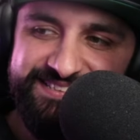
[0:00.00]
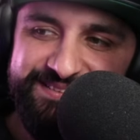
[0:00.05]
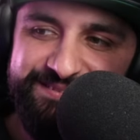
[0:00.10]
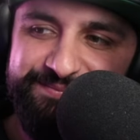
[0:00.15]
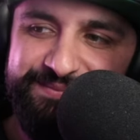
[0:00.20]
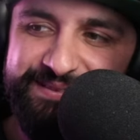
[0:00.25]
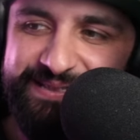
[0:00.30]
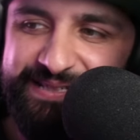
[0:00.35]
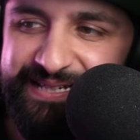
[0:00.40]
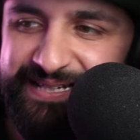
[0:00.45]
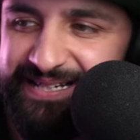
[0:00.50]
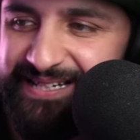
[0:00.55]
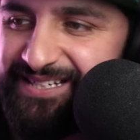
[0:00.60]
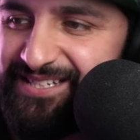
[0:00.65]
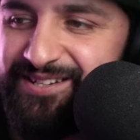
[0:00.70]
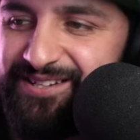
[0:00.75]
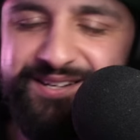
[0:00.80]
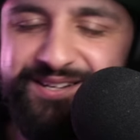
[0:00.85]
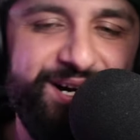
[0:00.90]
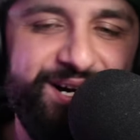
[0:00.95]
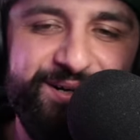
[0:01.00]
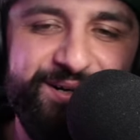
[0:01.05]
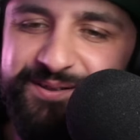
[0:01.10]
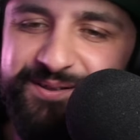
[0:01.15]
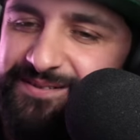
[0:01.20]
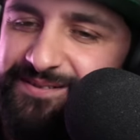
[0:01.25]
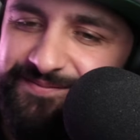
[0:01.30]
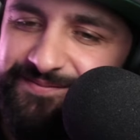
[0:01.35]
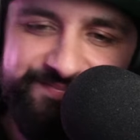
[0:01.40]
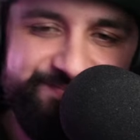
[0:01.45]
But yeah, cult.
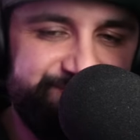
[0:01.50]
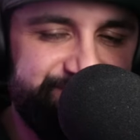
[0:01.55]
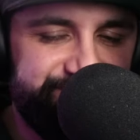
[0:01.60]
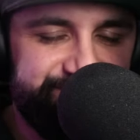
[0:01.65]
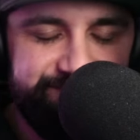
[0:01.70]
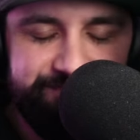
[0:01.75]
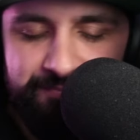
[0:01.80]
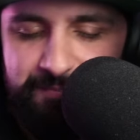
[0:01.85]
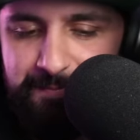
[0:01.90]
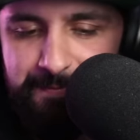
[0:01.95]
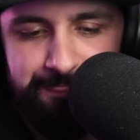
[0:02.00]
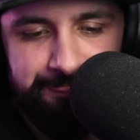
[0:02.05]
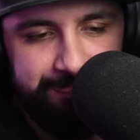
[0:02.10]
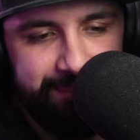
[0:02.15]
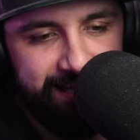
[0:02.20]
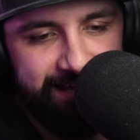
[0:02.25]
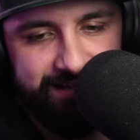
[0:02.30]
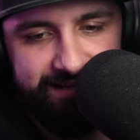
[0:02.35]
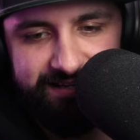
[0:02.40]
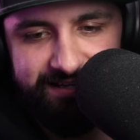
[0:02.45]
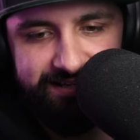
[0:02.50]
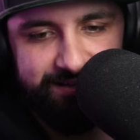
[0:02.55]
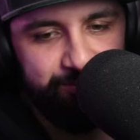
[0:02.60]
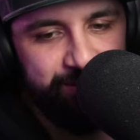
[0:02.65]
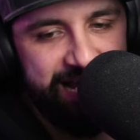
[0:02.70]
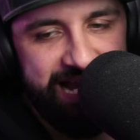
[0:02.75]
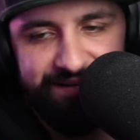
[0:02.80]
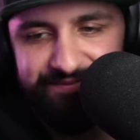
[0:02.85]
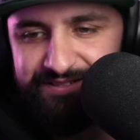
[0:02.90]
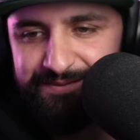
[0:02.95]
We
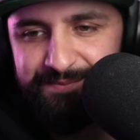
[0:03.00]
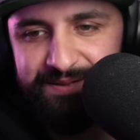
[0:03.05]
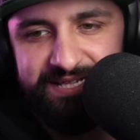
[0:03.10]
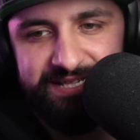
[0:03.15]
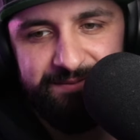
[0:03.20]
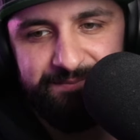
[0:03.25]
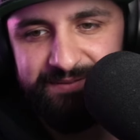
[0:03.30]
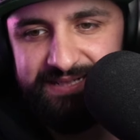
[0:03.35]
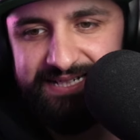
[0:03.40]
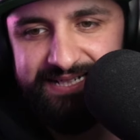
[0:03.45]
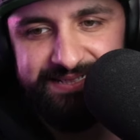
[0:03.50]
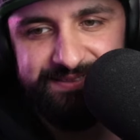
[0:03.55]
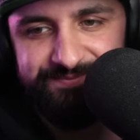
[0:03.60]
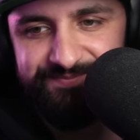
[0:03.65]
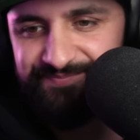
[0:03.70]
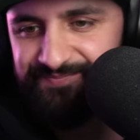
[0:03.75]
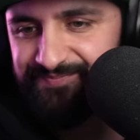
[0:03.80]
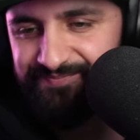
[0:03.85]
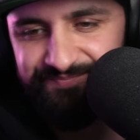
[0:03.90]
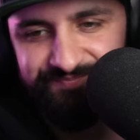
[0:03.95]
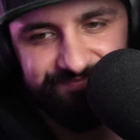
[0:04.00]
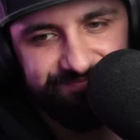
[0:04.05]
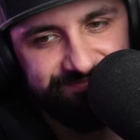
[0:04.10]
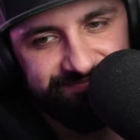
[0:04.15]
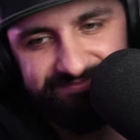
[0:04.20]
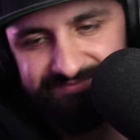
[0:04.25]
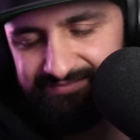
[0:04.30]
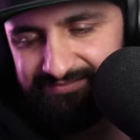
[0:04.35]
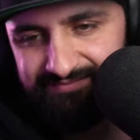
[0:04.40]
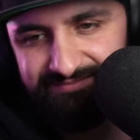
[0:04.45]
have to meet, man.
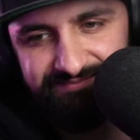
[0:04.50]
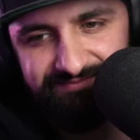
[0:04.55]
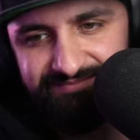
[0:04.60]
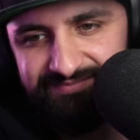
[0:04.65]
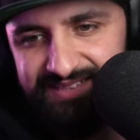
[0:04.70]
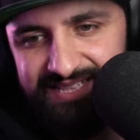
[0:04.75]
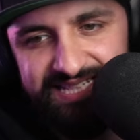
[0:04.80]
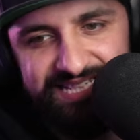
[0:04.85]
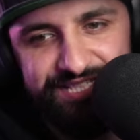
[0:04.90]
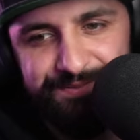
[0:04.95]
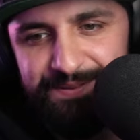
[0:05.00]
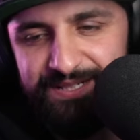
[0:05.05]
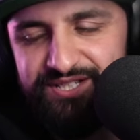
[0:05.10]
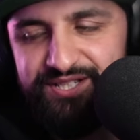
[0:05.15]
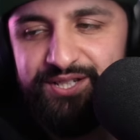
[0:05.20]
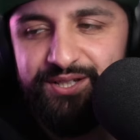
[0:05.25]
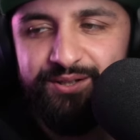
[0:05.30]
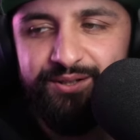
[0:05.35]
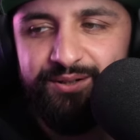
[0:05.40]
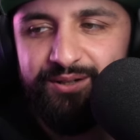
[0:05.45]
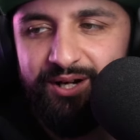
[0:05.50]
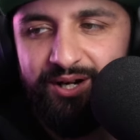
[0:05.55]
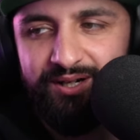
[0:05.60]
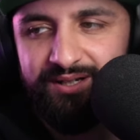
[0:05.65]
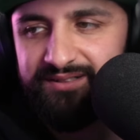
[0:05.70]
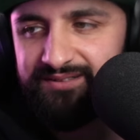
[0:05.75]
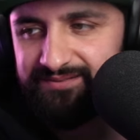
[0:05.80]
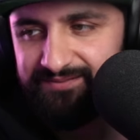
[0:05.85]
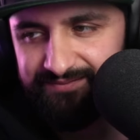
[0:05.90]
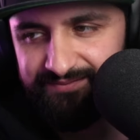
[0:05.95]
It's been too long.
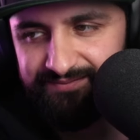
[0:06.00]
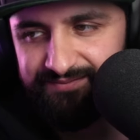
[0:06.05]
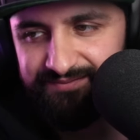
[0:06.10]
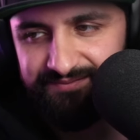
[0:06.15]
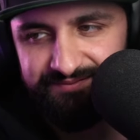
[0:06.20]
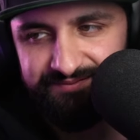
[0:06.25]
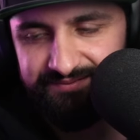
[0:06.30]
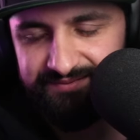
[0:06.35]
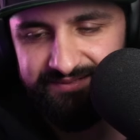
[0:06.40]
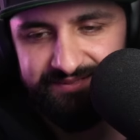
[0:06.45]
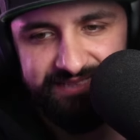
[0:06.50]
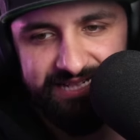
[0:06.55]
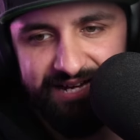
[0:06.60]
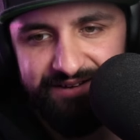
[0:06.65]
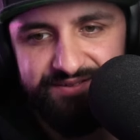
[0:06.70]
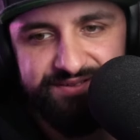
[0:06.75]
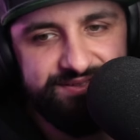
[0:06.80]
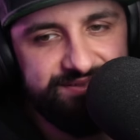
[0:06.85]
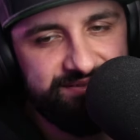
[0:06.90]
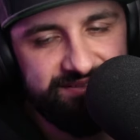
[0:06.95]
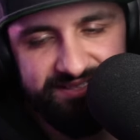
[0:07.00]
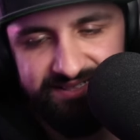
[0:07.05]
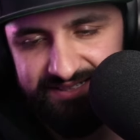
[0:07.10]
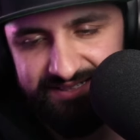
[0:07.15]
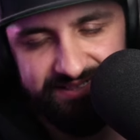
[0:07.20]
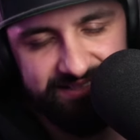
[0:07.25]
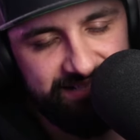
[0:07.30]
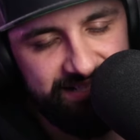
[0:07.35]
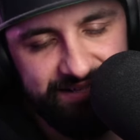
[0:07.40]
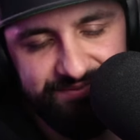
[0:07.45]
I was so,
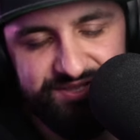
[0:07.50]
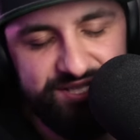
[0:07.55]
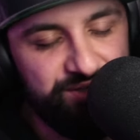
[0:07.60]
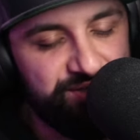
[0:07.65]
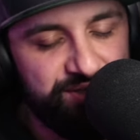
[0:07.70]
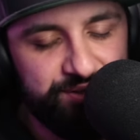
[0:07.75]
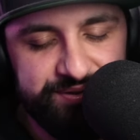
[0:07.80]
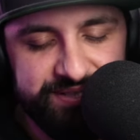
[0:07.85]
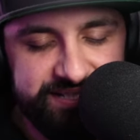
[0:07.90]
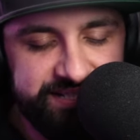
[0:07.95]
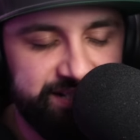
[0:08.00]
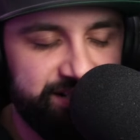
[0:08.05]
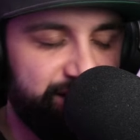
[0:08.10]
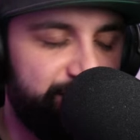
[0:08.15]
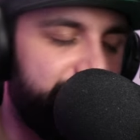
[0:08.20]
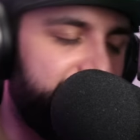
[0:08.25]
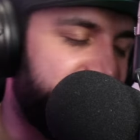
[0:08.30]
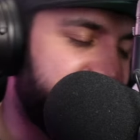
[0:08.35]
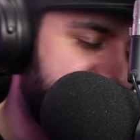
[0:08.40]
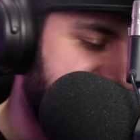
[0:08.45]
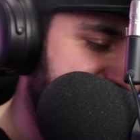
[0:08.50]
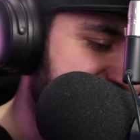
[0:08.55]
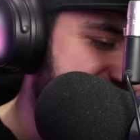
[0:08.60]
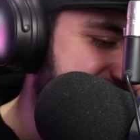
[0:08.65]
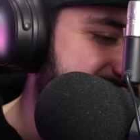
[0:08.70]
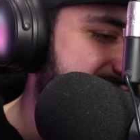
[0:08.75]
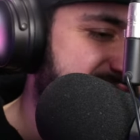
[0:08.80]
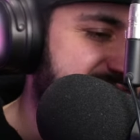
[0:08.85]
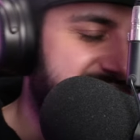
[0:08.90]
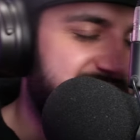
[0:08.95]
so salty I didn't go last year
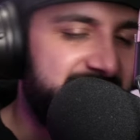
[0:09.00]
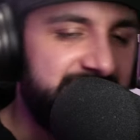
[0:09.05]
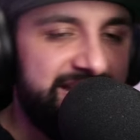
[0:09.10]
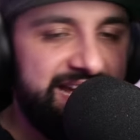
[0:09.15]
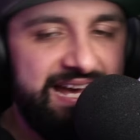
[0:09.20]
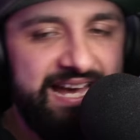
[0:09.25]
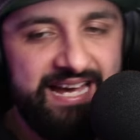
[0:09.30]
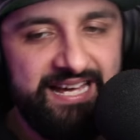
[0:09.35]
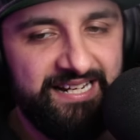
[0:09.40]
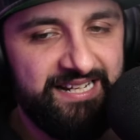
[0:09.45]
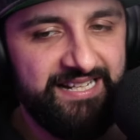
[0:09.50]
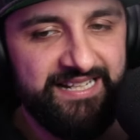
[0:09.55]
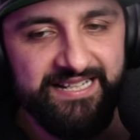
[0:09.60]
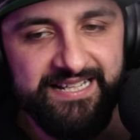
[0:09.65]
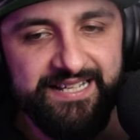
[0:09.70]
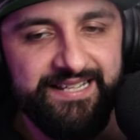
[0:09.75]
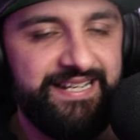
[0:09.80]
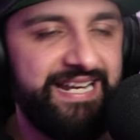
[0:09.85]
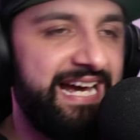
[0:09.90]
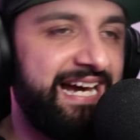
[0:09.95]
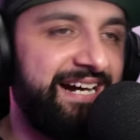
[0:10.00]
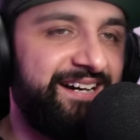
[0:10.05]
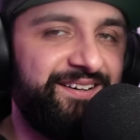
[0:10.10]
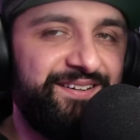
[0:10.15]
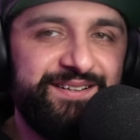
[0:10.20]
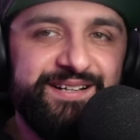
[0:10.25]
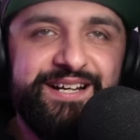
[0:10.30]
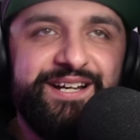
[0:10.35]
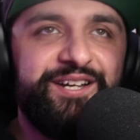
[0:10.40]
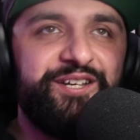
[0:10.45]
to LA, and
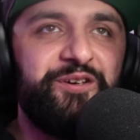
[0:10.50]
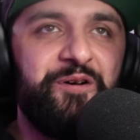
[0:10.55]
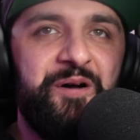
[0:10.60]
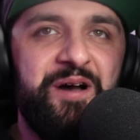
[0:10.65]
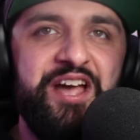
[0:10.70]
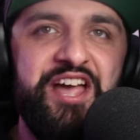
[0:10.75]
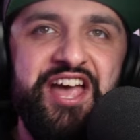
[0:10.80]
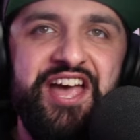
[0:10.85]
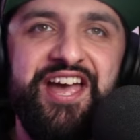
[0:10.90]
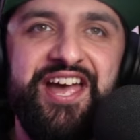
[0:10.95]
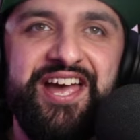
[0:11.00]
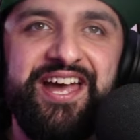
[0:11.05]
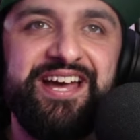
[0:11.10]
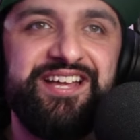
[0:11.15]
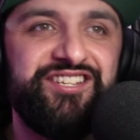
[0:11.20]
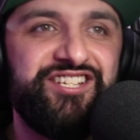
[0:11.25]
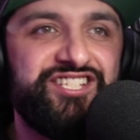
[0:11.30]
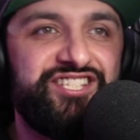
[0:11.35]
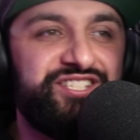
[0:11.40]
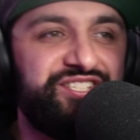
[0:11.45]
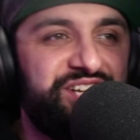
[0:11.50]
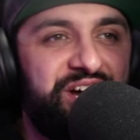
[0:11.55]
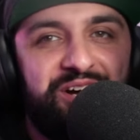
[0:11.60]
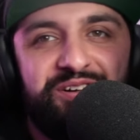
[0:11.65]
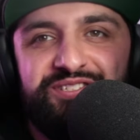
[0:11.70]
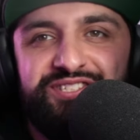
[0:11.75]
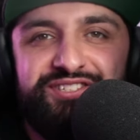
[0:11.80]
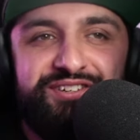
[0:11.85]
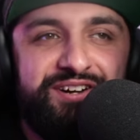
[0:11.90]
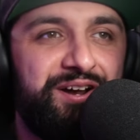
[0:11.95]
now you're here, just
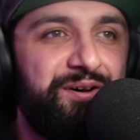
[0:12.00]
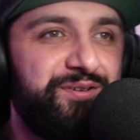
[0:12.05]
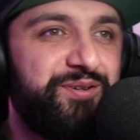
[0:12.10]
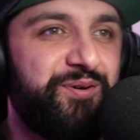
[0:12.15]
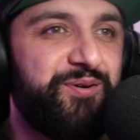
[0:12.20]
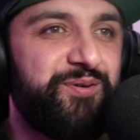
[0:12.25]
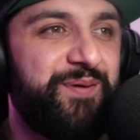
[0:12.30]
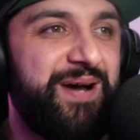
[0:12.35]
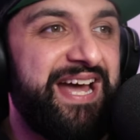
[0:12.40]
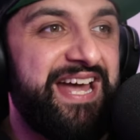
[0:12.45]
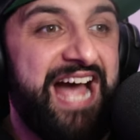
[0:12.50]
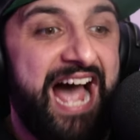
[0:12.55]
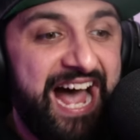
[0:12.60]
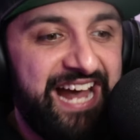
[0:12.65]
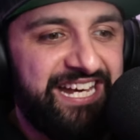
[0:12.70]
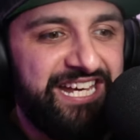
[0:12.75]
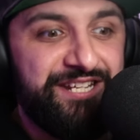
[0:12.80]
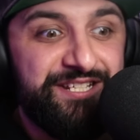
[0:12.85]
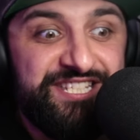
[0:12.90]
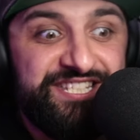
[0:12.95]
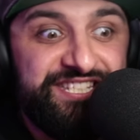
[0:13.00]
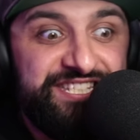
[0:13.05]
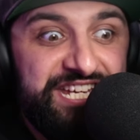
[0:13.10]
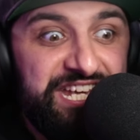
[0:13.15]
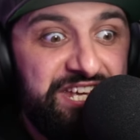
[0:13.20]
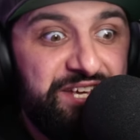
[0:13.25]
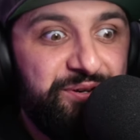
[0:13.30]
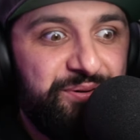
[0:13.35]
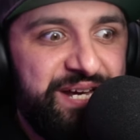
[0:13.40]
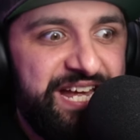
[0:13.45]
stone throwing away. I can
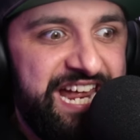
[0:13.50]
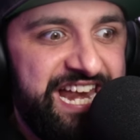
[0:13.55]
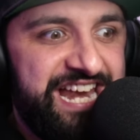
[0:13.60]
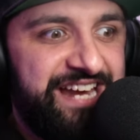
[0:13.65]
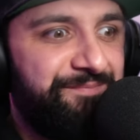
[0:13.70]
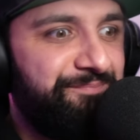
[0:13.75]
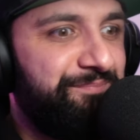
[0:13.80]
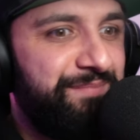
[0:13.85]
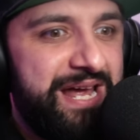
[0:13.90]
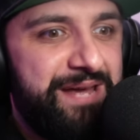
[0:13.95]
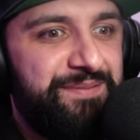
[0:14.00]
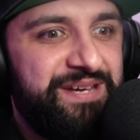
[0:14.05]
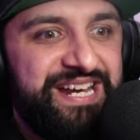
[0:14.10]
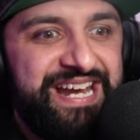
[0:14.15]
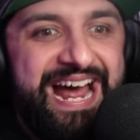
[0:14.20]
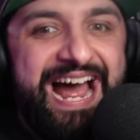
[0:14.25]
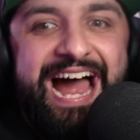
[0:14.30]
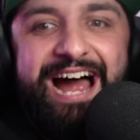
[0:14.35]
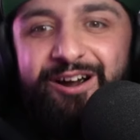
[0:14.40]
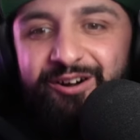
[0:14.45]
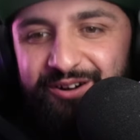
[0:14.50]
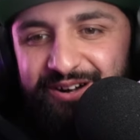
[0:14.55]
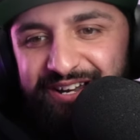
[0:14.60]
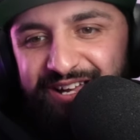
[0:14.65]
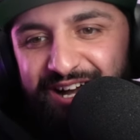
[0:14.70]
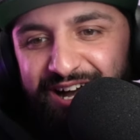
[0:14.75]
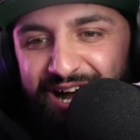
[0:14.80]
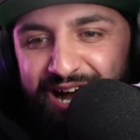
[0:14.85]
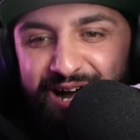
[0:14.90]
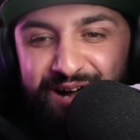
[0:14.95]
see you in maybe an hour and
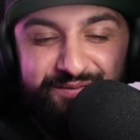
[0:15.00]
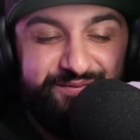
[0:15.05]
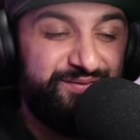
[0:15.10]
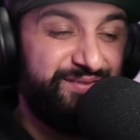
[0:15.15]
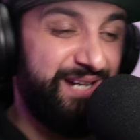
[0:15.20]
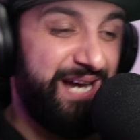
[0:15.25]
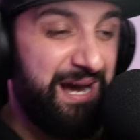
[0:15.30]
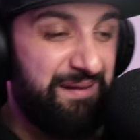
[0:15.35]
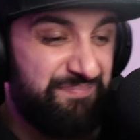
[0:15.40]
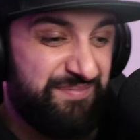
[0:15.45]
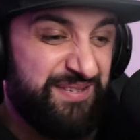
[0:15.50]
a half. I'm